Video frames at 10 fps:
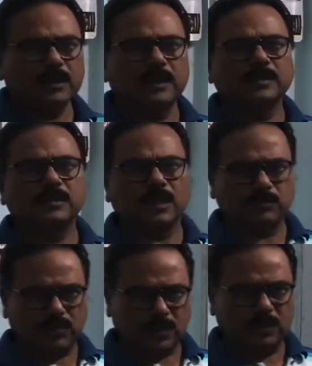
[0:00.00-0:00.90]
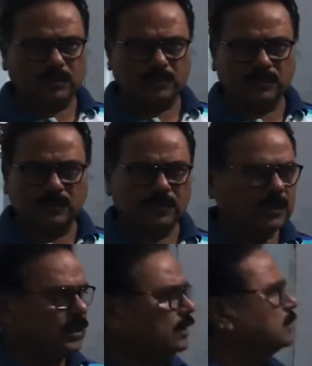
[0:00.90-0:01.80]
example,
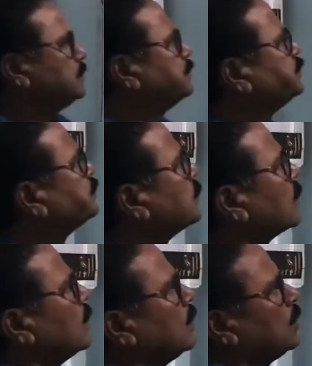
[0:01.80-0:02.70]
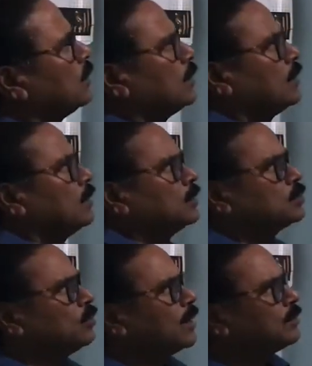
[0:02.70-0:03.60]
right? So
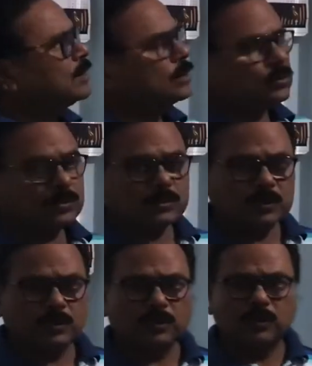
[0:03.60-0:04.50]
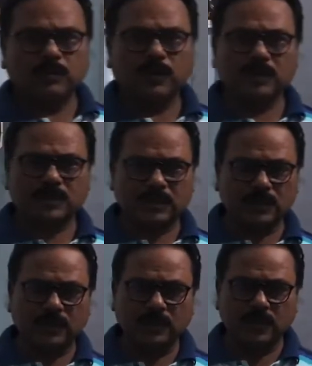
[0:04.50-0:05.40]
what we do first,
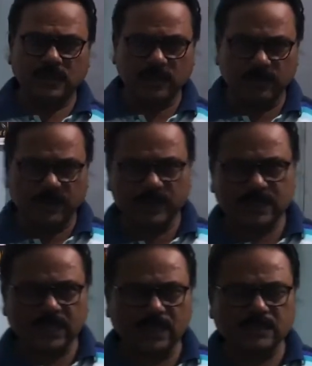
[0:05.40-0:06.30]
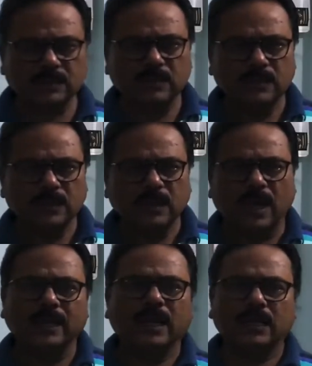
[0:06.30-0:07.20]
in the previous class I
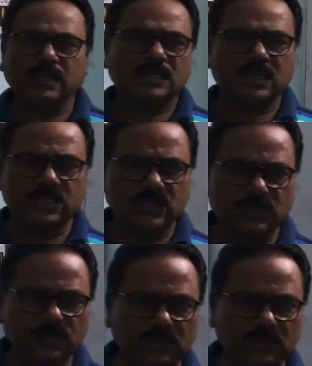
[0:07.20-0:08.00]
had discussed you